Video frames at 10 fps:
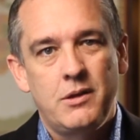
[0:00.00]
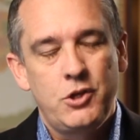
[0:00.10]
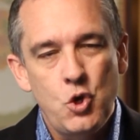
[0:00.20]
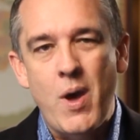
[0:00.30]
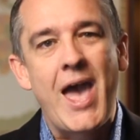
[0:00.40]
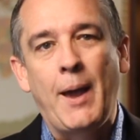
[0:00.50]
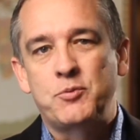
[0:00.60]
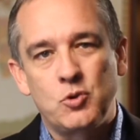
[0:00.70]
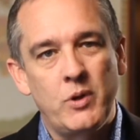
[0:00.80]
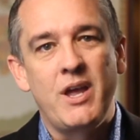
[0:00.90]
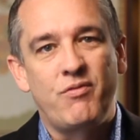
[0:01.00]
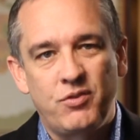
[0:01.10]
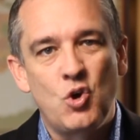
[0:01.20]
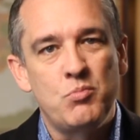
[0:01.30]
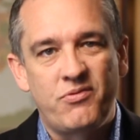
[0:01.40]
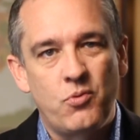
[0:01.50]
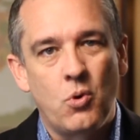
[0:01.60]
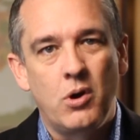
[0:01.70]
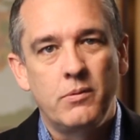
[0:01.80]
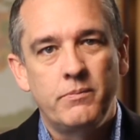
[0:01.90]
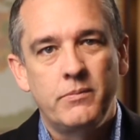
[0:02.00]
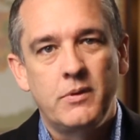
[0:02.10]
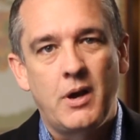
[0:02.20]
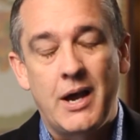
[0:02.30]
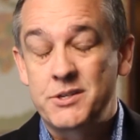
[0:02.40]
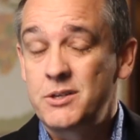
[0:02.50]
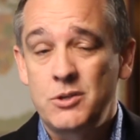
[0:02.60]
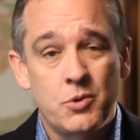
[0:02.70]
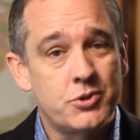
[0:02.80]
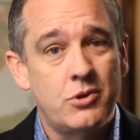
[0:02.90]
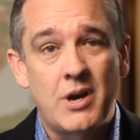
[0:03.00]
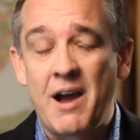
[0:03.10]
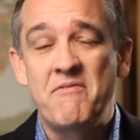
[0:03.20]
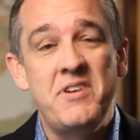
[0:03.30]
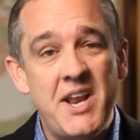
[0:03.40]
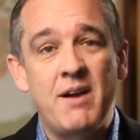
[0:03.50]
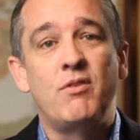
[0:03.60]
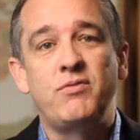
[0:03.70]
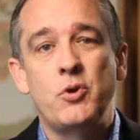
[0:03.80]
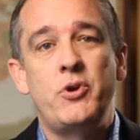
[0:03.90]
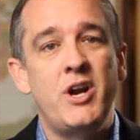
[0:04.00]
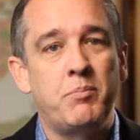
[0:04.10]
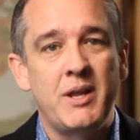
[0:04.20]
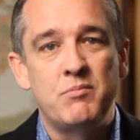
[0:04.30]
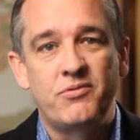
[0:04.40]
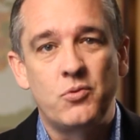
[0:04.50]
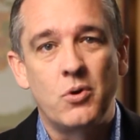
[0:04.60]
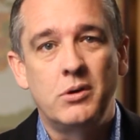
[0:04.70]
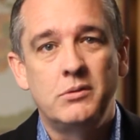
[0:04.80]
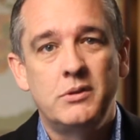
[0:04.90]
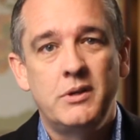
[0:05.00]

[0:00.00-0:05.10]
You absolutely have flown before. I said, no sir, I've never flown an airplane before.